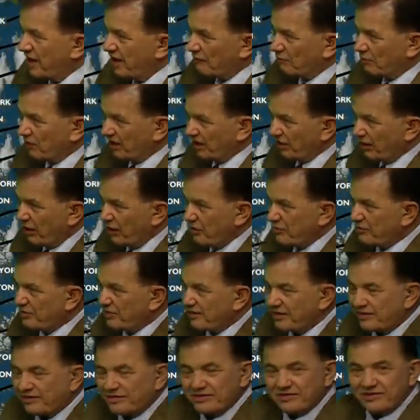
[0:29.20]
Below
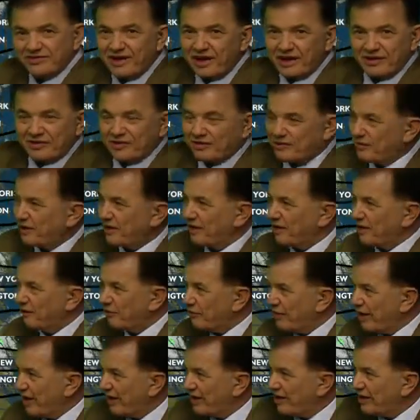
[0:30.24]
this, there's not going to be any
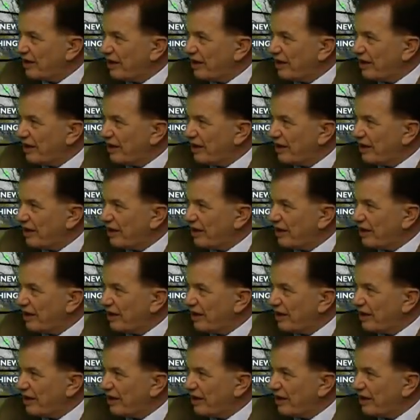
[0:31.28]
rain.